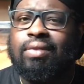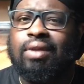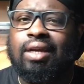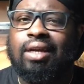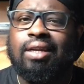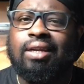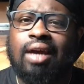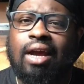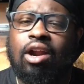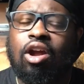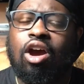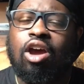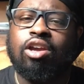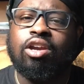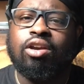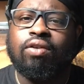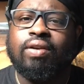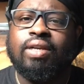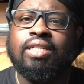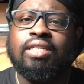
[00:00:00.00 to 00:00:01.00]
done all
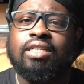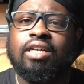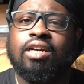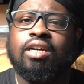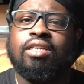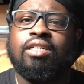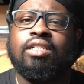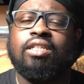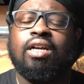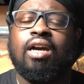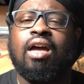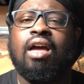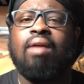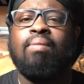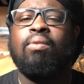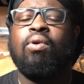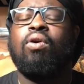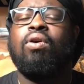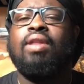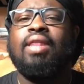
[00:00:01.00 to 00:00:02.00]
your research
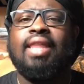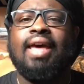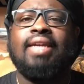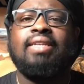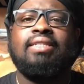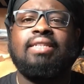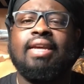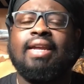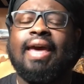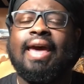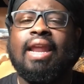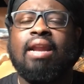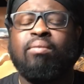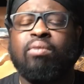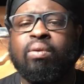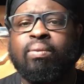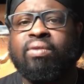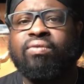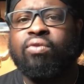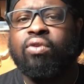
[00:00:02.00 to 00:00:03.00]
on that said
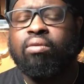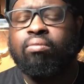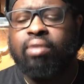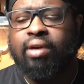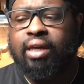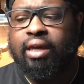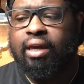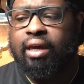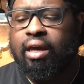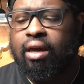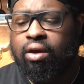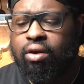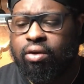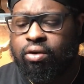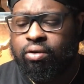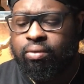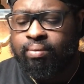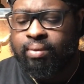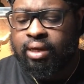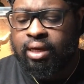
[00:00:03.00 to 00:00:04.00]
animal before bringing it
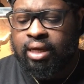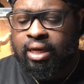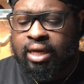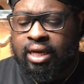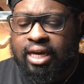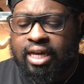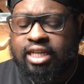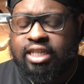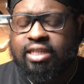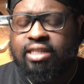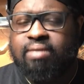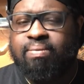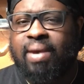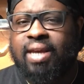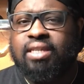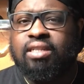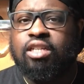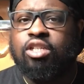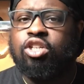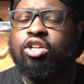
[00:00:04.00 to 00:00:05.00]
home. It just
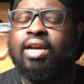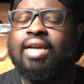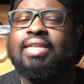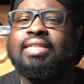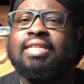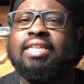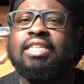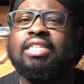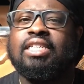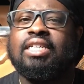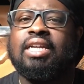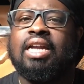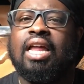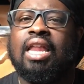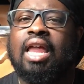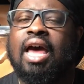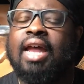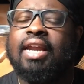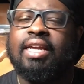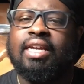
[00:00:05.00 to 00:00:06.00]
makes the transition a
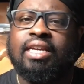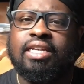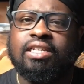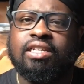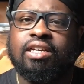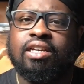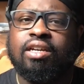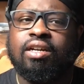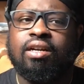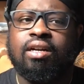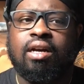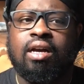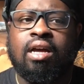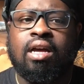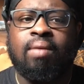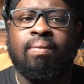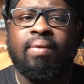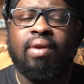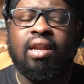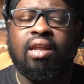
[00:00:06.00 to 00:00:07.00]
lot easier,
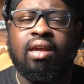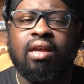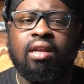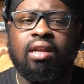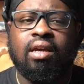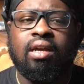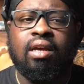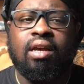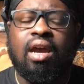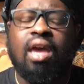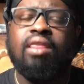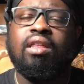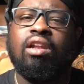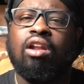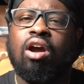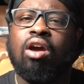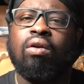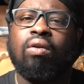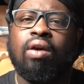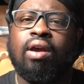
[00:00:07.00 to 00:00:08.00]
and in the
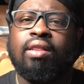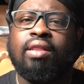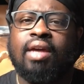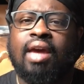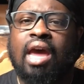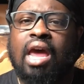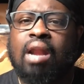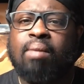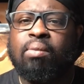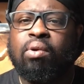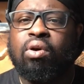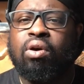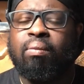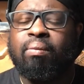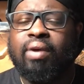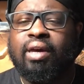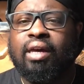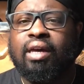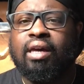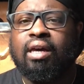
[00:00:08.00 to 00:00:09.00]
long run, the animal will
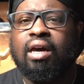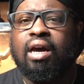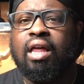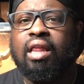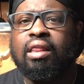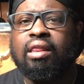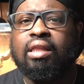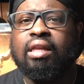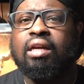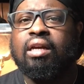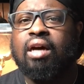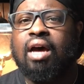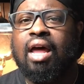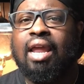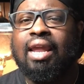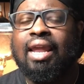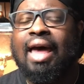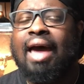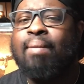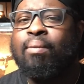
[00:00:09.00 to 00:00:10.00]
be a
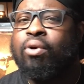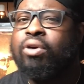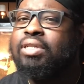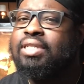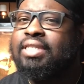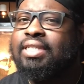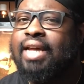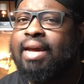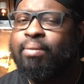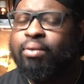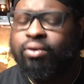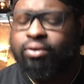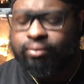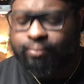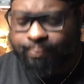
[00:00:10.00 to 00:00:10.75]
lot more stable.